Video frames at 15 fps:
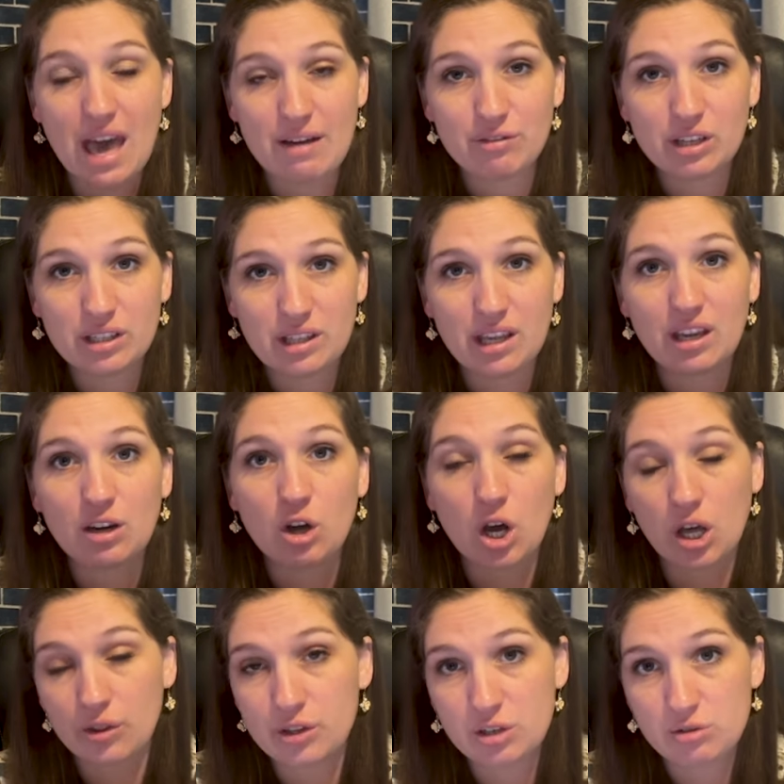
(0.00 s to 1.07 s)
everything and
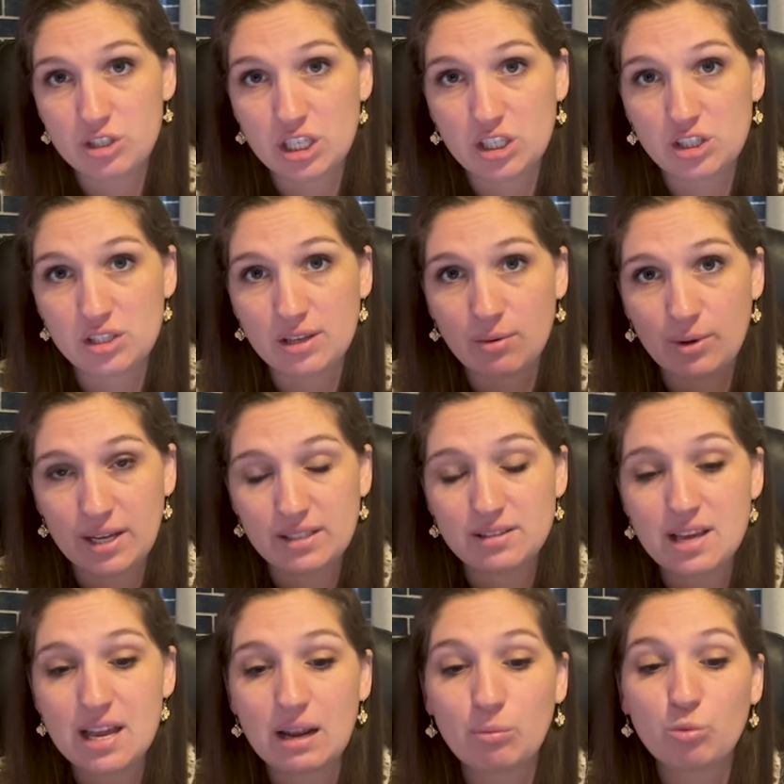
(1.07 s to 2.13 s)
all the new changes at once.
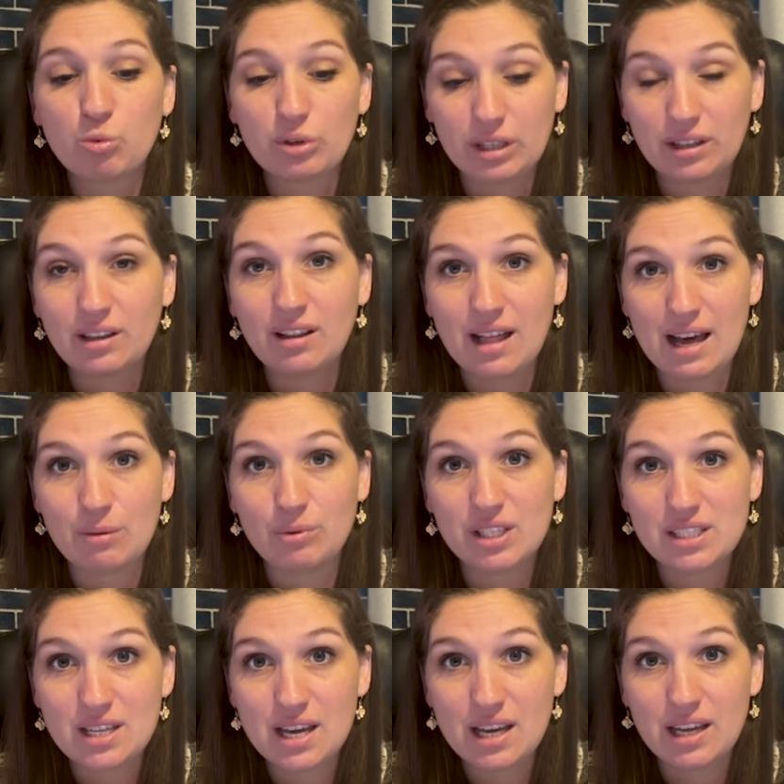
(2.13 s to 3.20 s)
And I'm really glad we
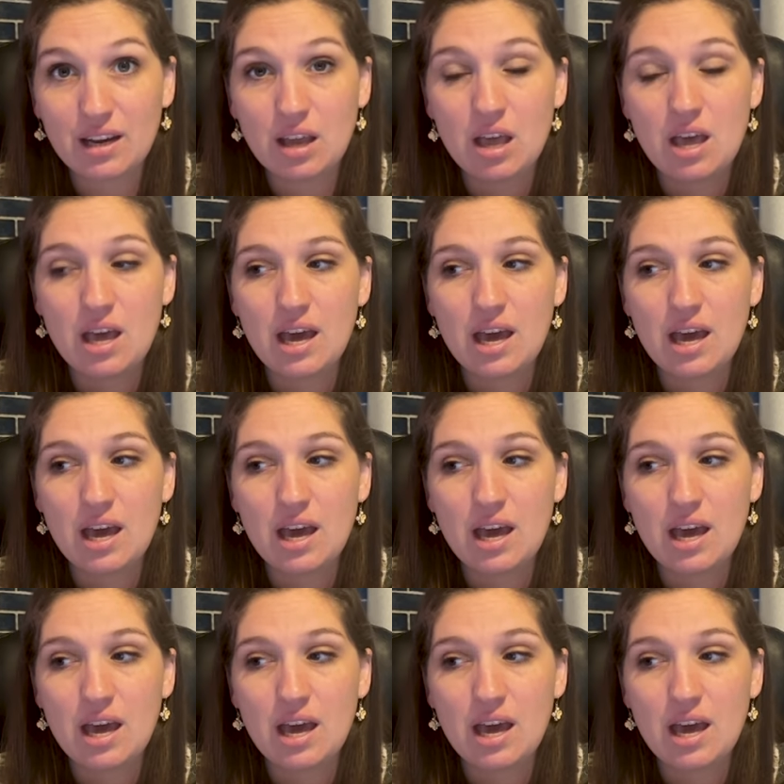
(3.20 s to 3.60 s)
did.